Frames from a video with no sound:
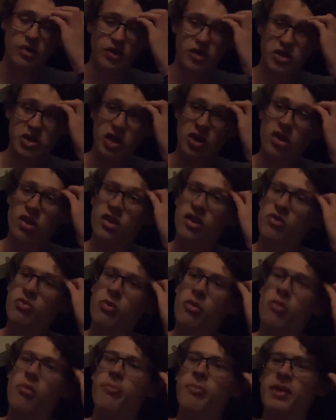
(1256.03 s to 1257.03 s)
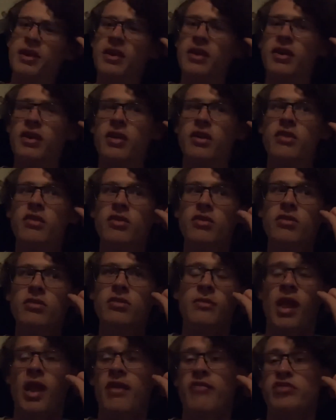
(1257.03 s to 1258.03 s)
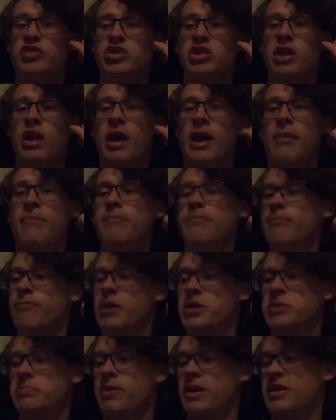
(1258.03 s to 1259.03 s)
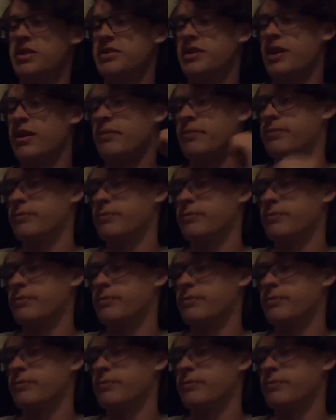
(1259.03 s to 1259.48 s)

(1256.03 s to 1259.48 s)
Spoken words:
the channel because we would be here until, not even July, much past then.